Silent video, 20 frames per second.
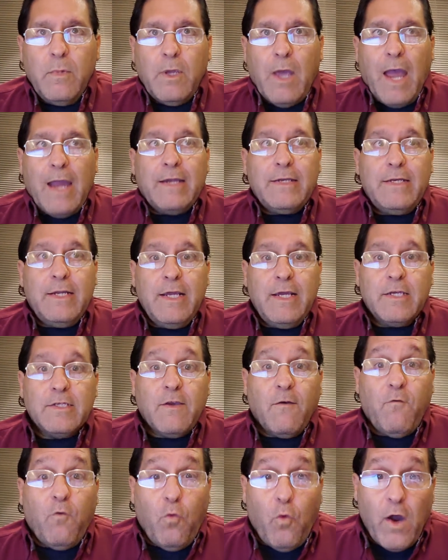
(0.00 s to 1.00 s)
ideas
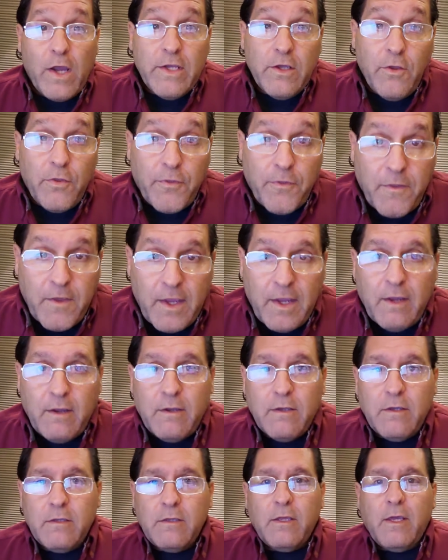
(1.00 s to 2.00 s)
of what you
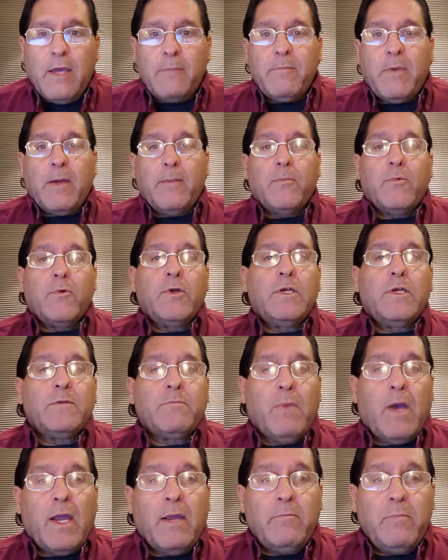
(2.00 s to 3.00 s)
think the memories
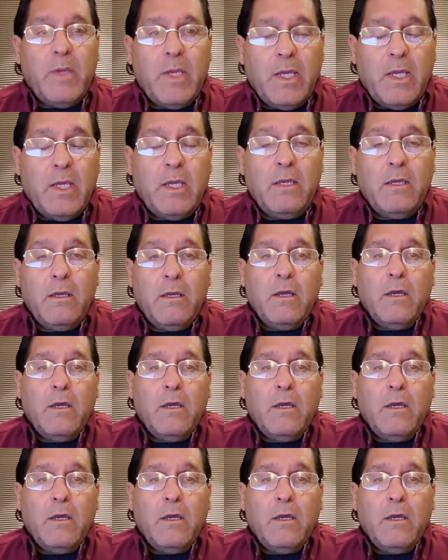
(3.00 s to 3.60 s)
might be,